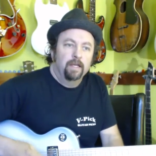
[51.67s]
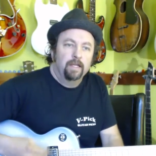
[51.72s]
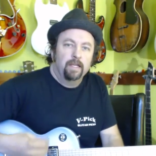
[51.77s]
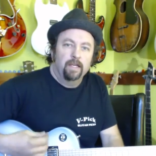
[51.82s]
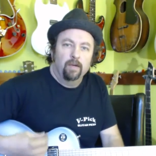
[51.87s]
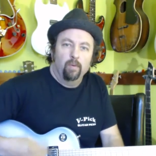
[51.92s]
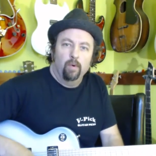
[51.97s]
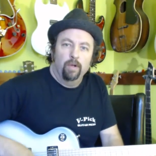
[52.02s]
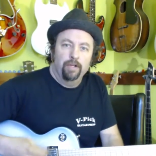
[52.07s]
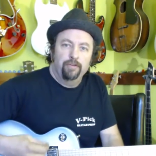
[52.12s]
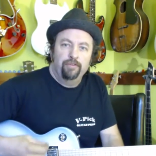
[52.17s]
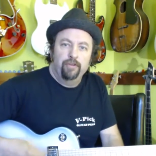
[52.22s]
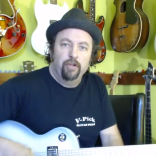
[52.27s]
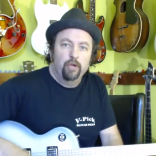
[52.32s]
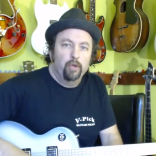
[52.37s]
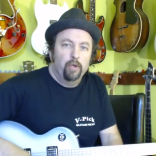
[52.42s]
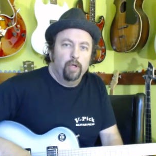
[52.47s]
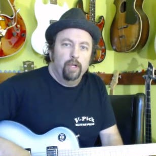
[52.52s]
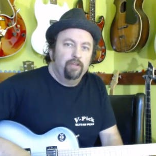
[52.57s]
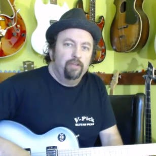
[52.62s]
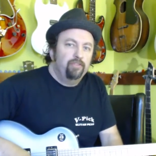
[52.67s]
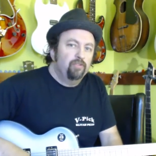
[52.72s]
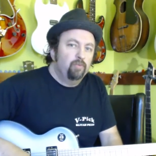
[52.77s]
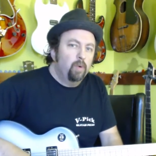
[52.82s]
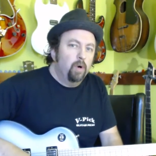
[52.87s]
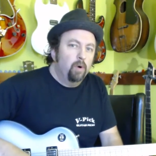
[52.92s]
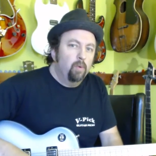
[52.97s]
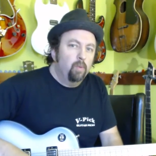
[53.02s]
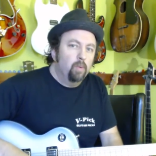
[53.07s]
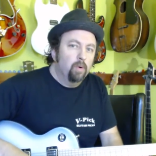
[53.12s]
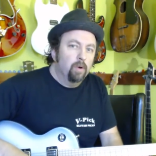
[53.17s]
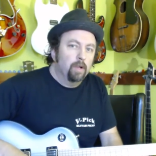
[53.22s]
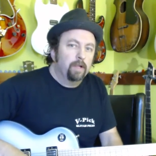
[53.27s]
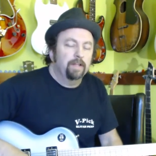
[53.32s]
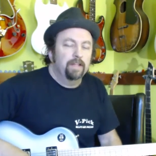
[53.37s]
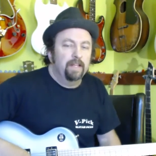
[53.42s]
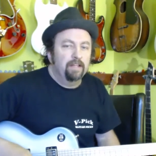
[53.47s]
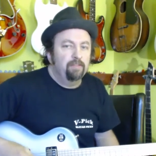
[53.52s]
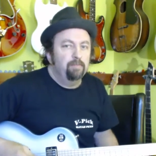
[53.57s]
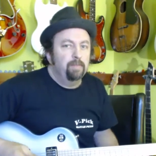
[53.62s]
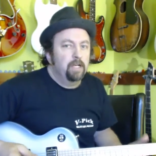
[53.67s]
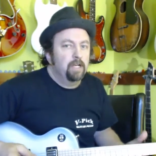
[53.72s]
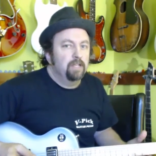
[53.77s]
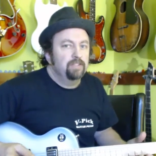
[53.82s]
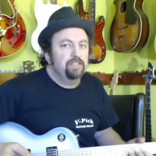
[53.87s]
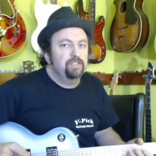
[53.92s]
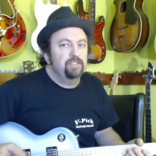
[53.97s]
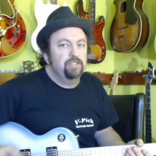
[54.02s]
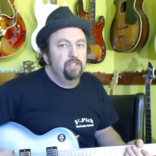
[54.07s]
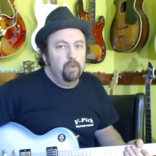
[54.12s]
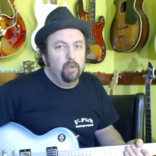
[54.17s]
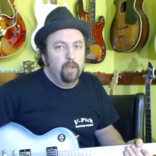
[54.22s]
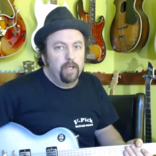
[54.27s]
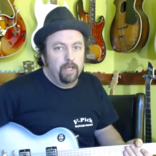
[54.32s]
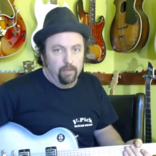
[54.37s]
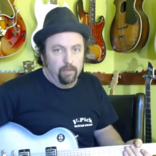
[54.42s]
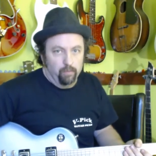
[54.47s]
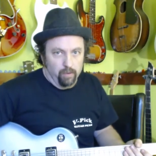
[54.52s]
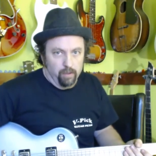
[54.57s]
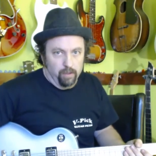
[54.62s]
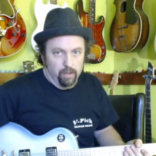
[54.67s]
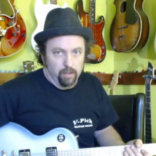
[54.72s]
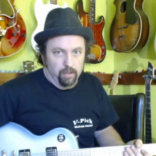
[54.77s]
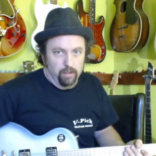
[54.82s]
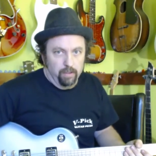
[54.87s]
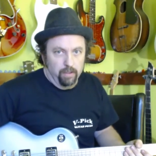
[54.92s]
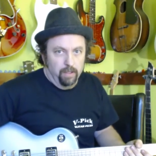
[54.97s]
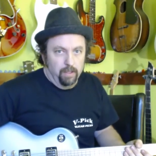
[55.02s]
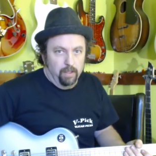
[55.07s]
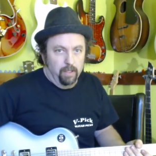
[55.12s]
get one to tune and it just won't work, and that's because he's doing it wrong.